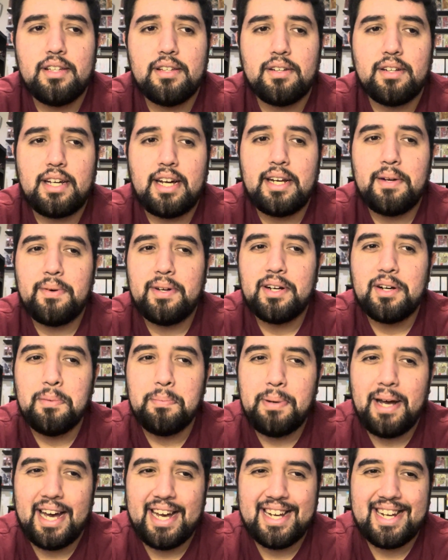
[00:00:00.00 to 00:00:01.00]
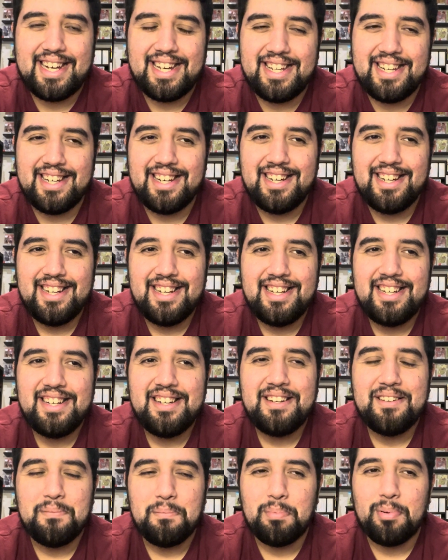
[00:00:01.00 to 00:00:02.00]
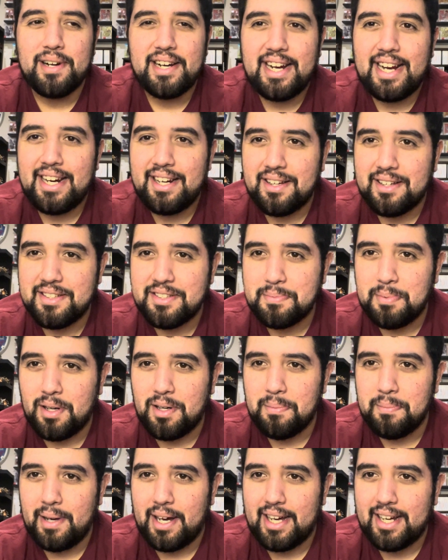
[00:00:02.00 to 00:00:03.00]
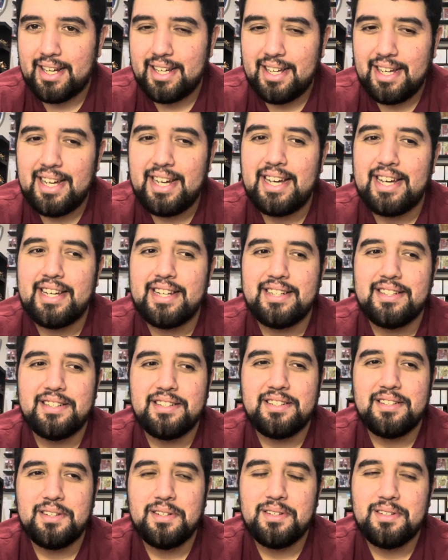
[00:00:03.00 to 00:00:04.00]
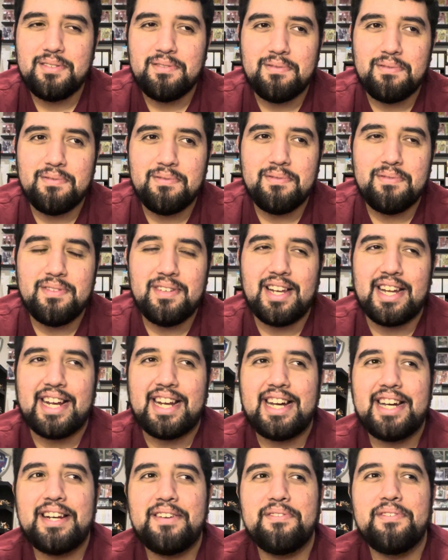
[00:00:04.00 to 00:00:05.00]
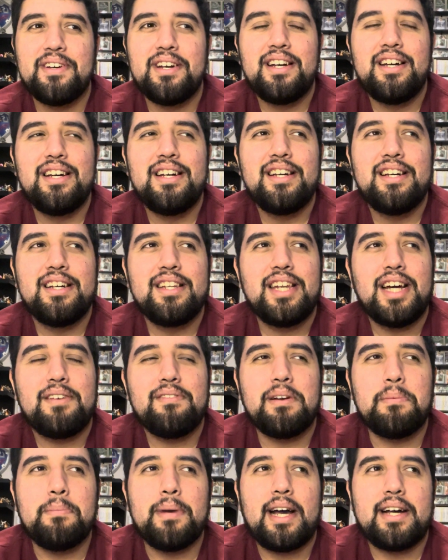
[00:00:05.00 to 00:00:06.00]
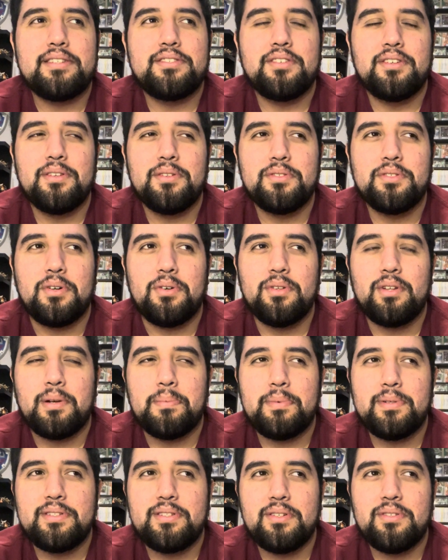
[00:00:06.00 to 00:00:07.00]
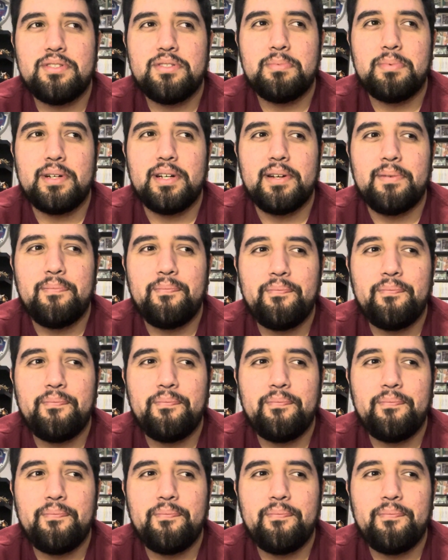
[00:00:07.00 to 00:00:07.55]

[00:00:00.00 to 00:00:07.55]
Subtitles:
kind of want to go back and bring Hey Look It's Paul back and like kind of not remaster those older episodes, but